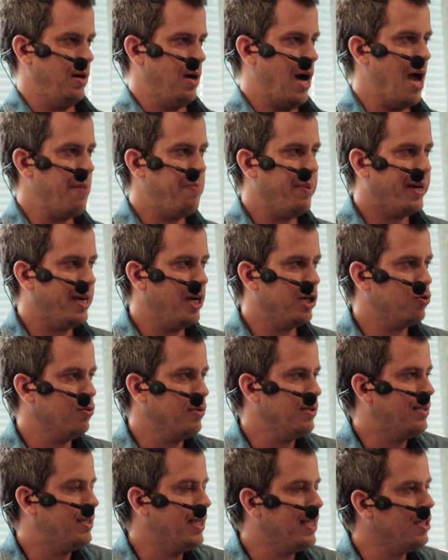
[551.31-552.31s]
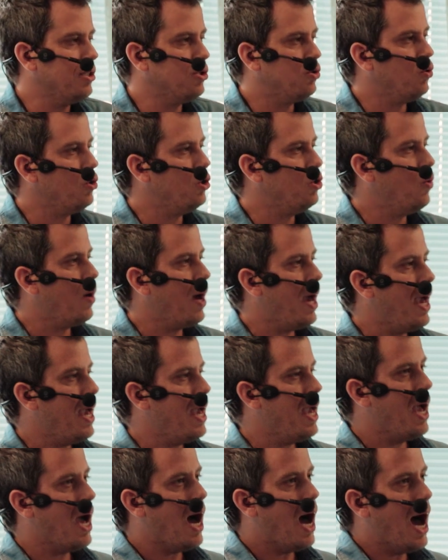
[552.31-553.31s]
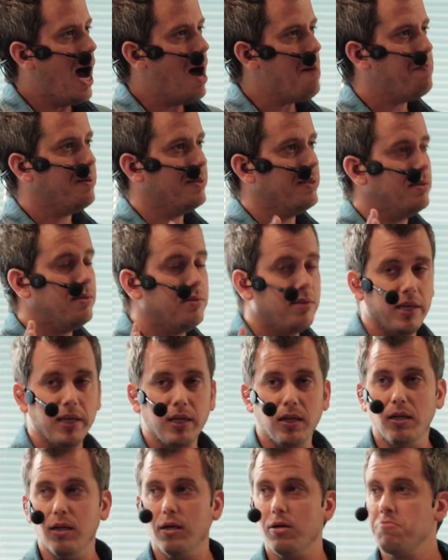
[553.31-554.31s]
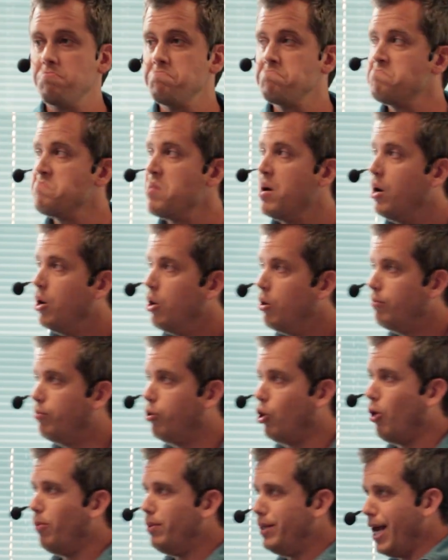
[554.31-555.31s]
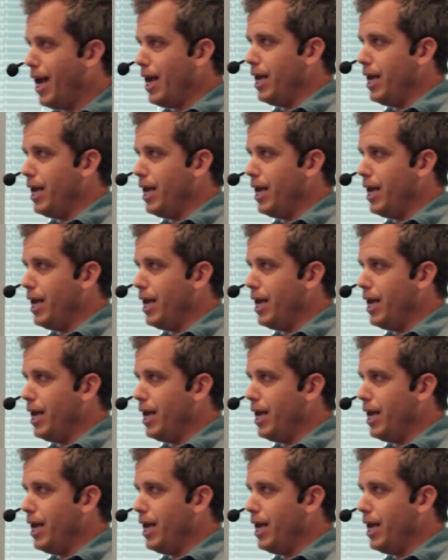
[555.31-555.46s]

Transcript: Hyper casuals didn't do UA up until probably a